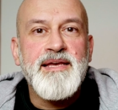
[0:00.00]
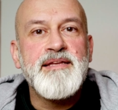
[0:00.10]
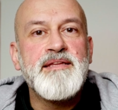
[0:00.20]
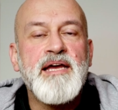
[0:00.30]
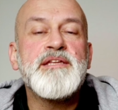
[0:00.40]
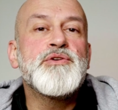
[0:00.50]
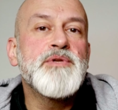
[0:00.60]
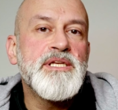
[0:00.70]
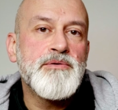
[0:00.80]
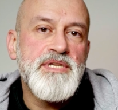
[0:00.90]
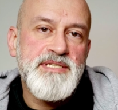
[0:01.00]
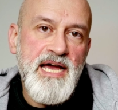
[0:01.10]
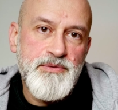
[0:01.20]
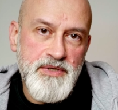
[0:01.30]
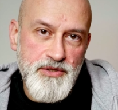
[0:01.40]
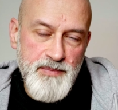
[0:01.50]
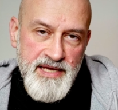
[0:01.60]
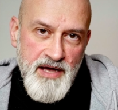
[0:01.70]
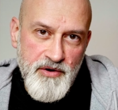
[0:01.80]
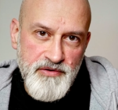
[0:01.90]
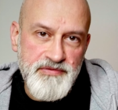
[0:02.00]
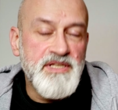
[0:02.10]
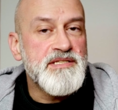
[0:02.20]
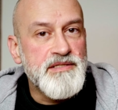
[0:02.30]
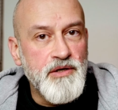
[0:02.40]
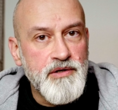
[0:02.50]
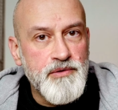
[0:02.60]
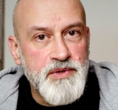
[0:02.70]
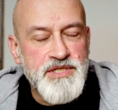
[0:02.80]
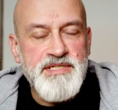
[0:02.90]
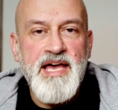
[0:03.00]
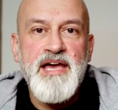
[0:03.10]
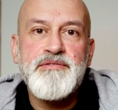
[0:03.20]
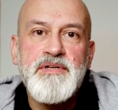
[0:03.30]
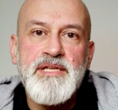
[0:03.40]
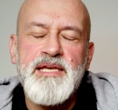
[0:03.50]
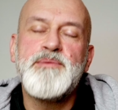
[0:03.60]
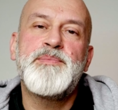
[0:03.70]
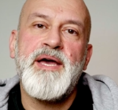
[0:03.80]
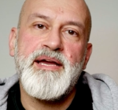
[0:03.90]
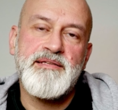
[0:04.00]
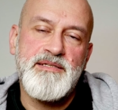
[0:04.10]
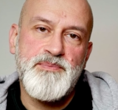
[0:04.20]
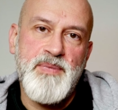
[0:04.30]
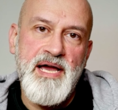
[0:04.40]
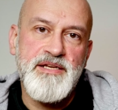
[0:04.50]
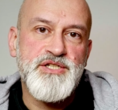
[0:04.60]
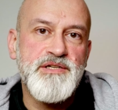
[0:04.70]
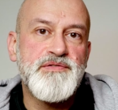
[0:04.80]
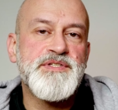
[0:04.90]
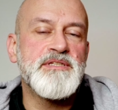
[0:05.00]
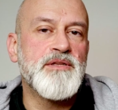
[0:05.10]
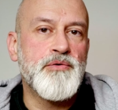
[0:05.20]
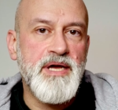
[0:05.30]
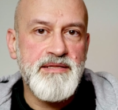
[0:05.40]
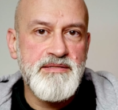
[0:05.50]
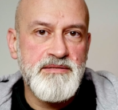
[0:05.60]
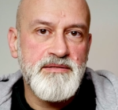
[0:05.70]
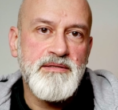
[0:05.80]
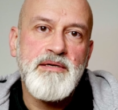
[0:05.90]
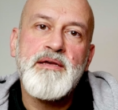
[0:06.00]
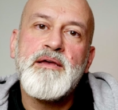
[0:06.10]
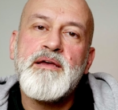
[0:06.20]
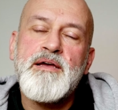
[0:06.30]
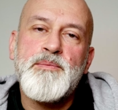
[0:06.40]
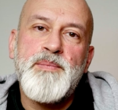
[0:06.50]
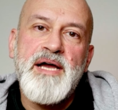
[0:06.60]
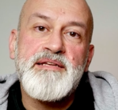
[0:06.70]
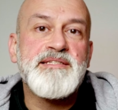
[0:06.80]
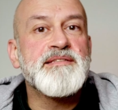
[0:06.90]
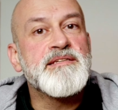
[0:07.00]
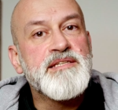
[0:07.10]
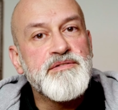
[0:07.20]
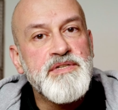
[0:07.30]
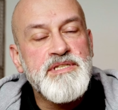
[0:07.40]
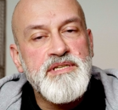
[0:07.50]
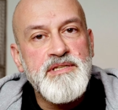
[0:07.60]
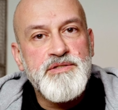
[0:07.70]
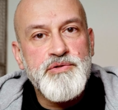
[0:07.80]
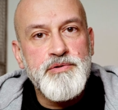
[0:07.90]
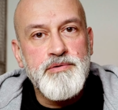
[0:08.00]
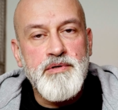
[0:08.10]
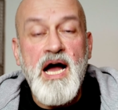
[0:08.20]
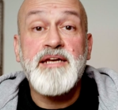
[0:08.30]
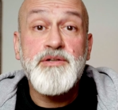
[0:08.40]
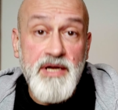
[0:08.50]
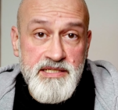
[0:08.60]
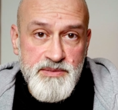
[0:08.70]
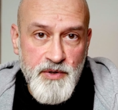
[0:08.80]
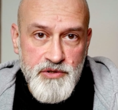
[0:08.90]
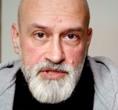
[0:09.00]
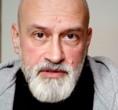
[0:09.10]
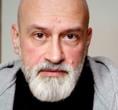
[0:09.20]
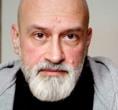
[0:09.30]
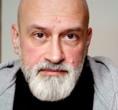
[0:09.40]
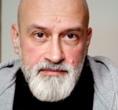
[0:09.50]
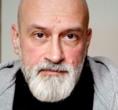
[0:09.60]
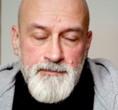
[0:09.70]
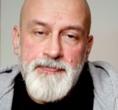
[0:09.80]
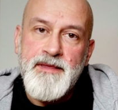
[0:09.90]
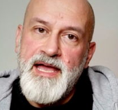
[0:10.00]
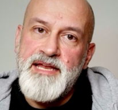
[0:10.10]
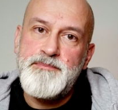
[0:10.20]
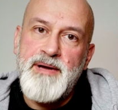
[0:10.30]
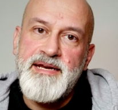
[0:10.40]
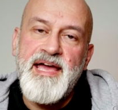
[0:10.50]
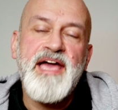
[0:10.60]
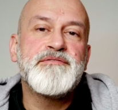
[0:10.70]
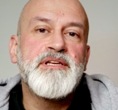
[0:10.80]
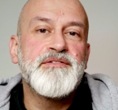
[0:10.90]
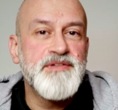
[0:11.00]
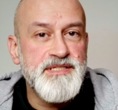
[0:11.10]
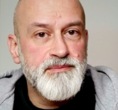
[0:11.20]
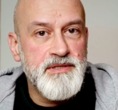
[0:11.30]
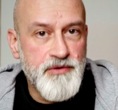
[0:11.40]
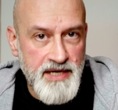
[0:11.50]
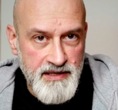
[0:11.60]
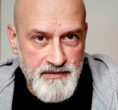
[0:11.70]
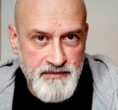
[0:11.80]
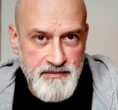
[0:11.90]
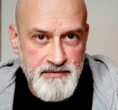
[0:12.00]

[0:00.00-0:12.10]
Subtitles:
In the end, you need to decide what you make out of this look, which is heavily impacted by the shifts in the reds, by the sensitivity to underexposure, and by the heavily visible grain.